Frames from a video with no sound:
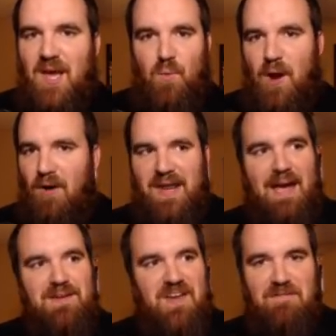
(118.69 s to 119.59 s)
We already
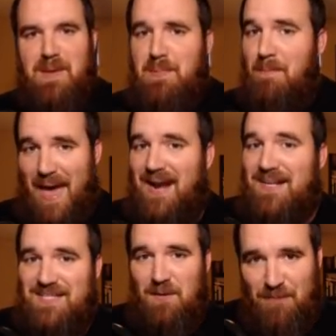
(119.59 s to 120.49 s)
have enough people mad at
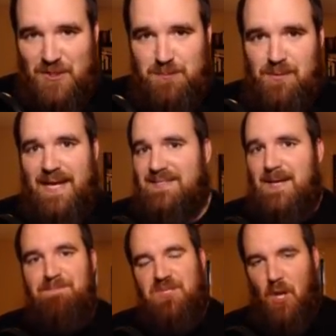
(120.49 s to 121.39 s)
us in the first place.
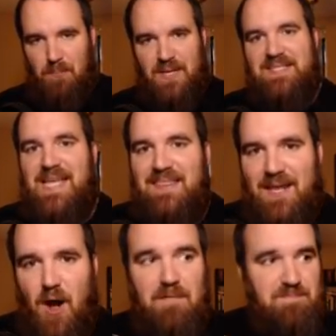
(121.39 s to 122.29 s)
You know, please take that off."